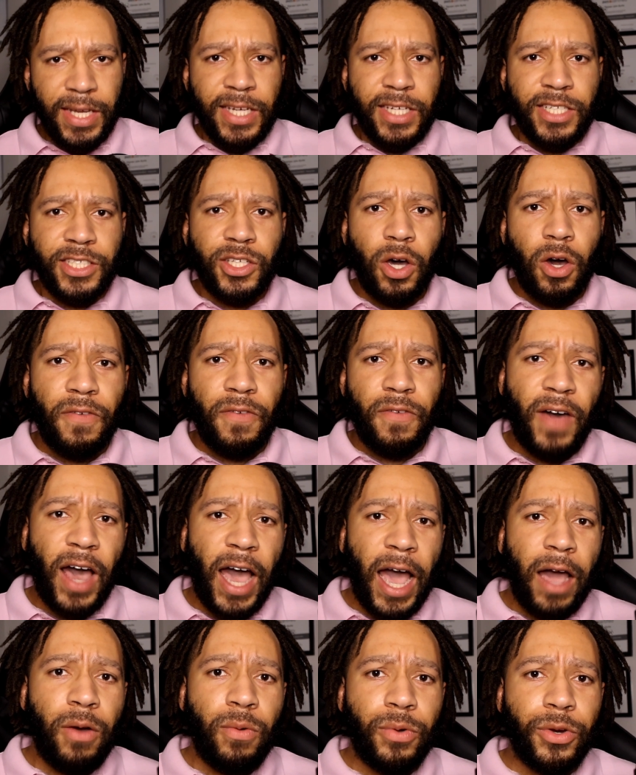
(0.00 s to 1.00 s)
So if
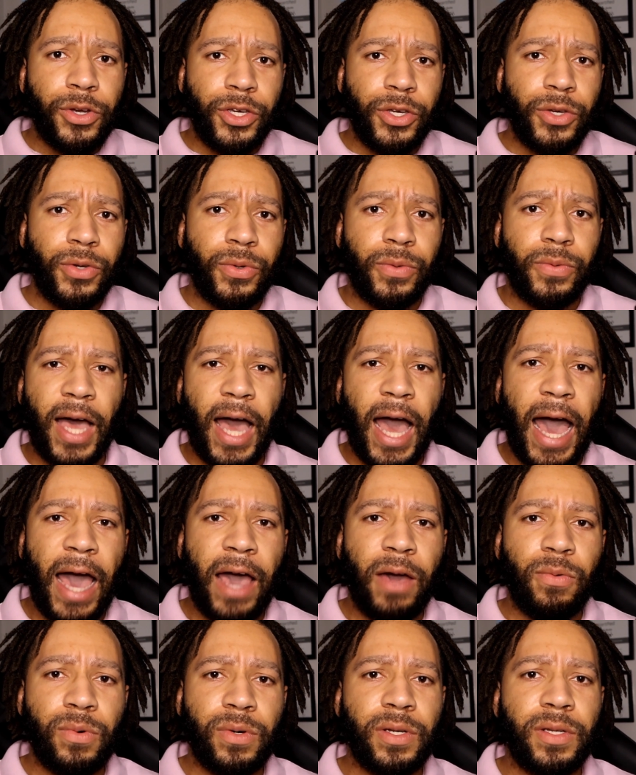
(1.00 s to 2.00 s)
I were you, I
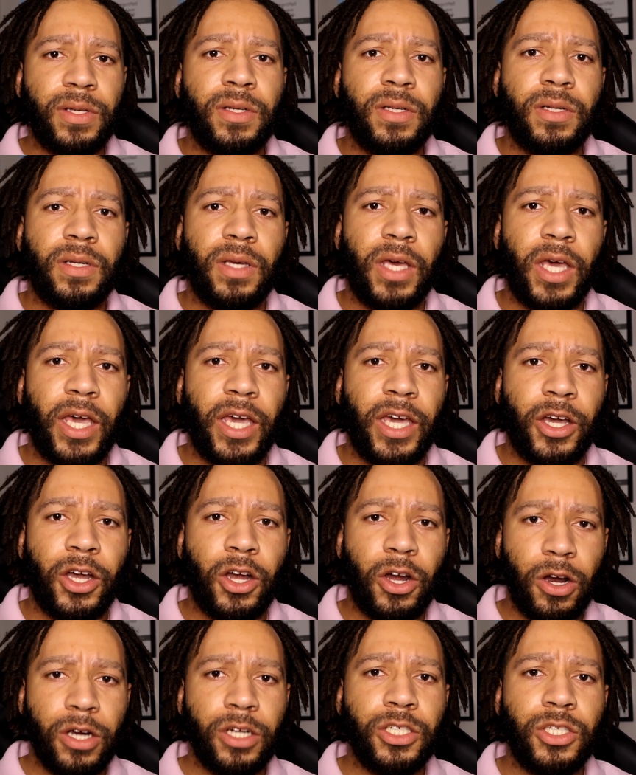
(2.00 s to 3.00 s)
would
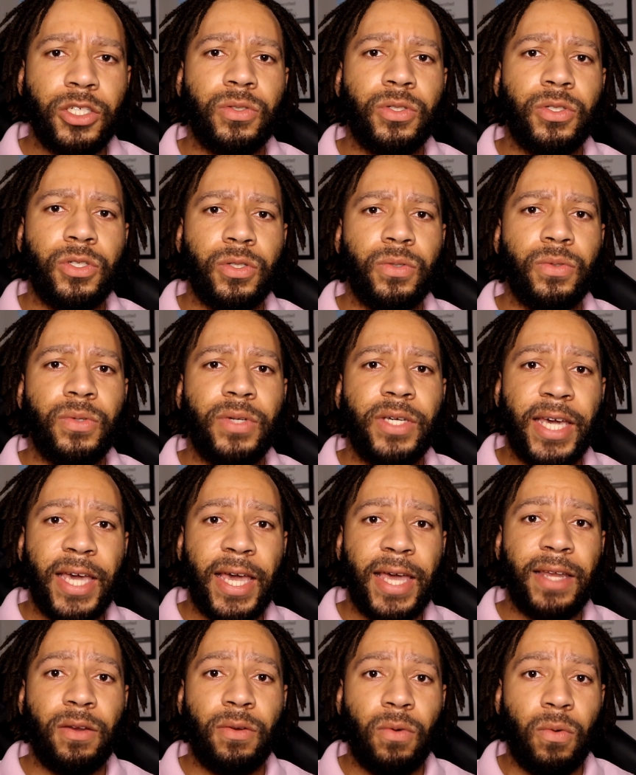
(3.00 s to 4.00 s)
encourage you to
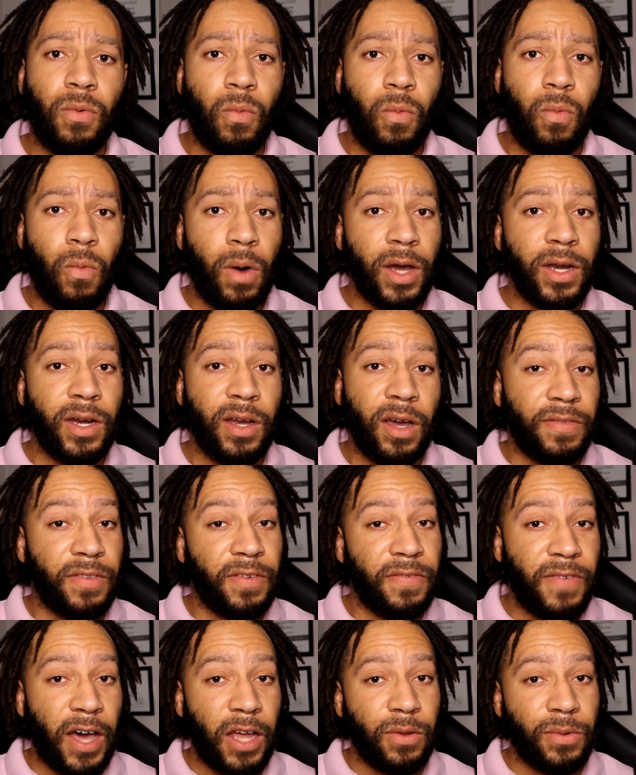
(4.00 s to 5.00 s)
get one of the
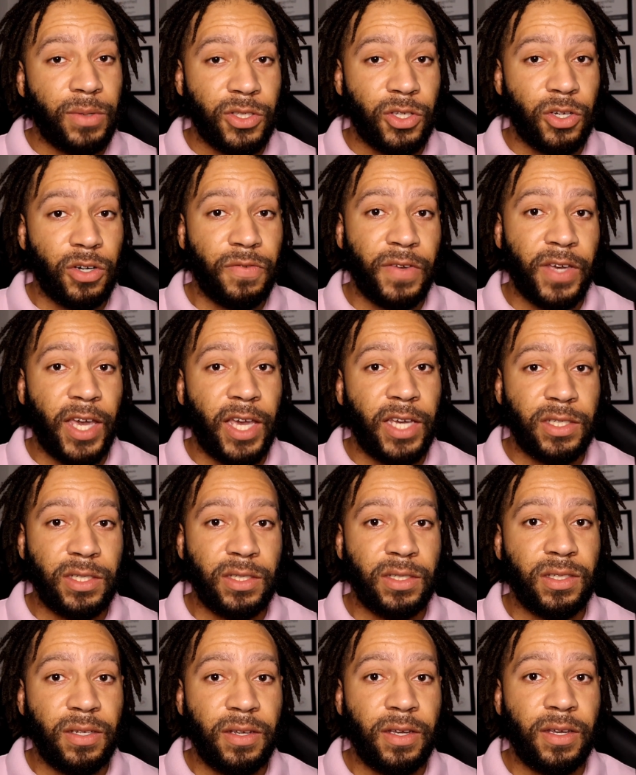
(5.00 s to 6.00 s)
following
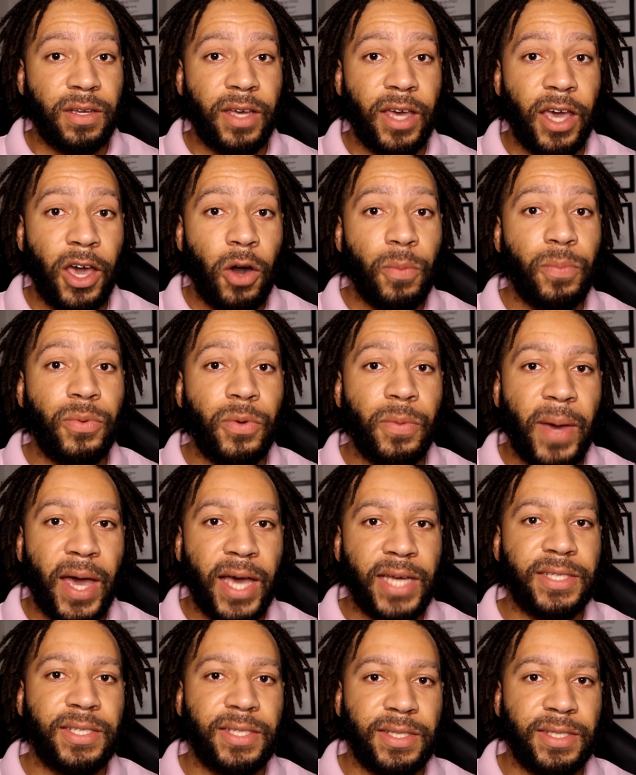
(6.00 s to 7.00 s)
certifications to help you
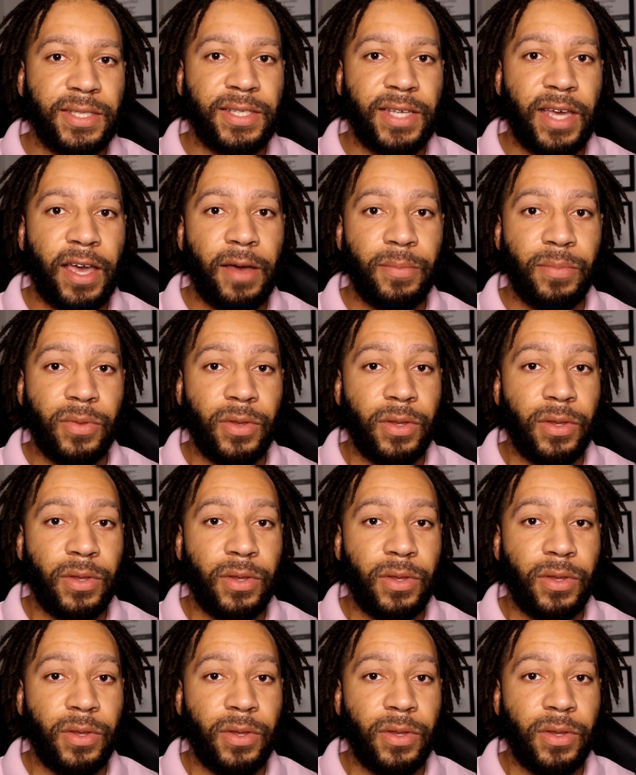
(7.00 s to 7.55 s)
pass this exam.